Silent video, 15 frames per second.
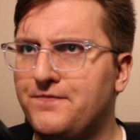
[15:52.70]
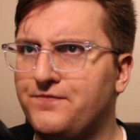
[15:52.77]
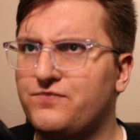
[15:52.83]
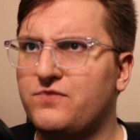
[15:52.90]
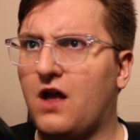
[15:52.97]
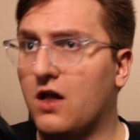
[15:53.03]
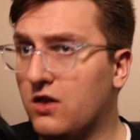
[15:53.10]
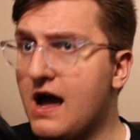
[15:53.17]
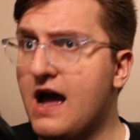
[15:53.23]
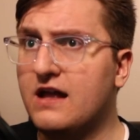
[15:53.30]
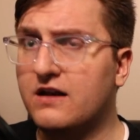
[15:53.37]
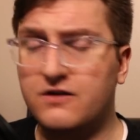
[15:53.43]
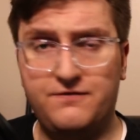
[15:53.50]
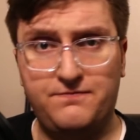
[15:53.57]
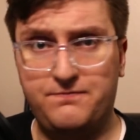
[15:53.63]
a
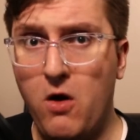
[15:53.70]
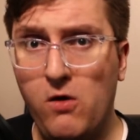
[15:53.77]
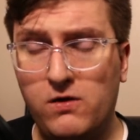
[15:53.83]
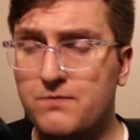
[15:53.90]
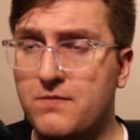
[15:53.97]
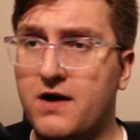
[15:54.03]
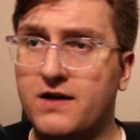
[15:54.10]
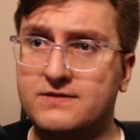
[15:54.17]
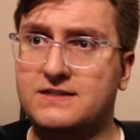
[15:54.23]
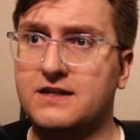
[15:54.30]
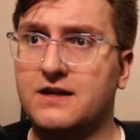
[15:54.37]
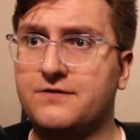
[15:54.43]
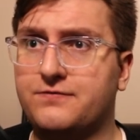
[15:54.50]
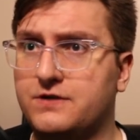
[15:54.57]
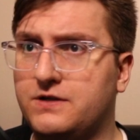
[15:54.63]
lot of Pokemon
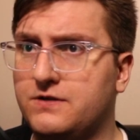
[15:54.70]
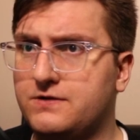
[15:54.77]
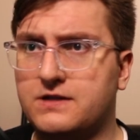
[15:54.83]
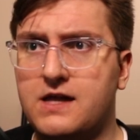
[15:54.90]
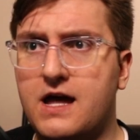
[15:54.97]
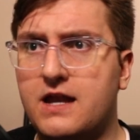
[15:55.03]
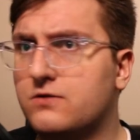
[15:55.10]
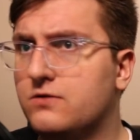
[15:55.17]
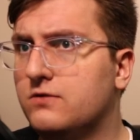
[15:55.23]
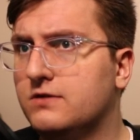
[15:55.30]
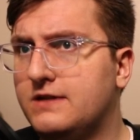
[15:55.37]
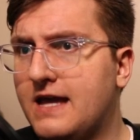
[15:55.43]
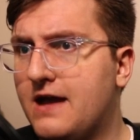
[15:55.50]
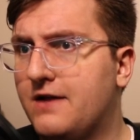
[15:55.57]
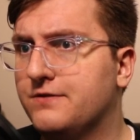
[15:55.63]
stuff, reduced a lot of
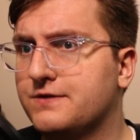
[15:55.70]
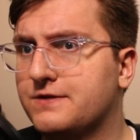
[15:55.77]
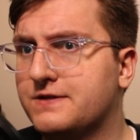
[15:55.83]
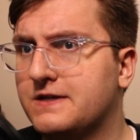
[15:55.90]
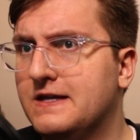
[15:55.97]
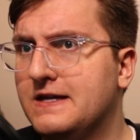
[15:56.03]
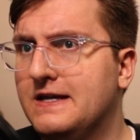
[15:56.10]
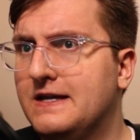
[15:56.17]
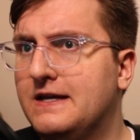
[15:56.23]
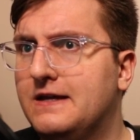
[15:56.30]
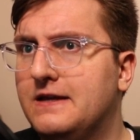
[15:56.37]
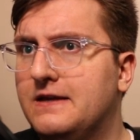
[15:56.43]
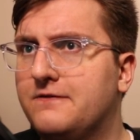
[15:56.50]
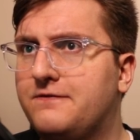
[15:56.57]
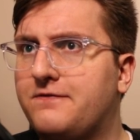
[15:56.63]
cooldowns.
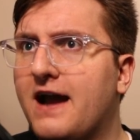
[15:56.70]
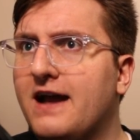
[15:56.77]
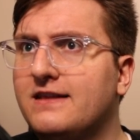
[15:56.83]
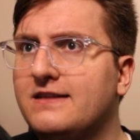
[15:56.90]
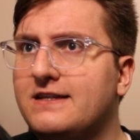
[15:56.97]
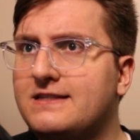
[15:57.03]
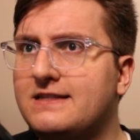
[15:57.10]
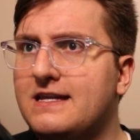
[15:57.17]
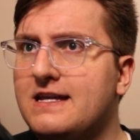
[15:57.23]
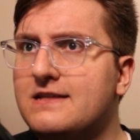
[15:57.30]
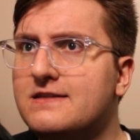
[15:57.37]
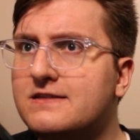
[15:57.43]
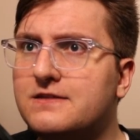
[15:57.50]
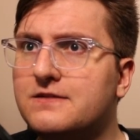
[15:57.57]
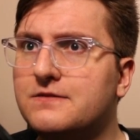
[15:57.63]
Finally seen
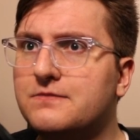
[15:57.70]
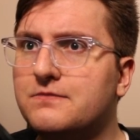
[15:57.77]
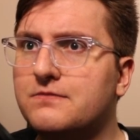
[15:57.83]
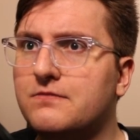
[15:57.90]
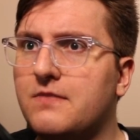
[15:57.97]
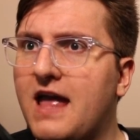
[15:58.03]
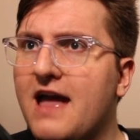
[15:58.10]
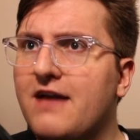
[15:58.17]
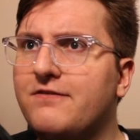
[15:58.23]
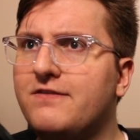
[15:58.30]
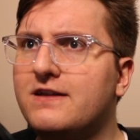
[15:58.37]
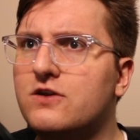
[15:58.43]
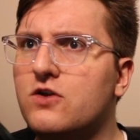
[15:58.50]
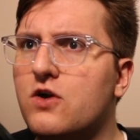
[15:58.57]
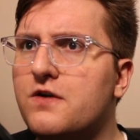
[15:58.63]
some heavy
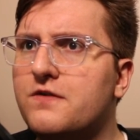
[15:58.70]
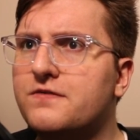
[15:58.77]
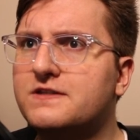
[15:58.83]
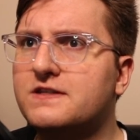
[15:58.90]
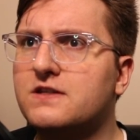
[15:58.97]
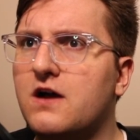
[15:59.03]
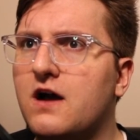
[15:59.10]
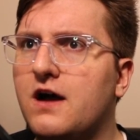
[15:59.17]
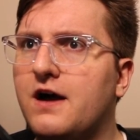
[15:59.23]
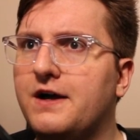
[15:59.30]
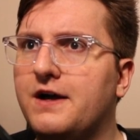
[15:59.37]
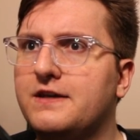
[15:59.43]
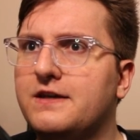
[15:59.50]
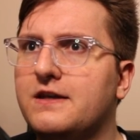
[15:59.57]
nerfs on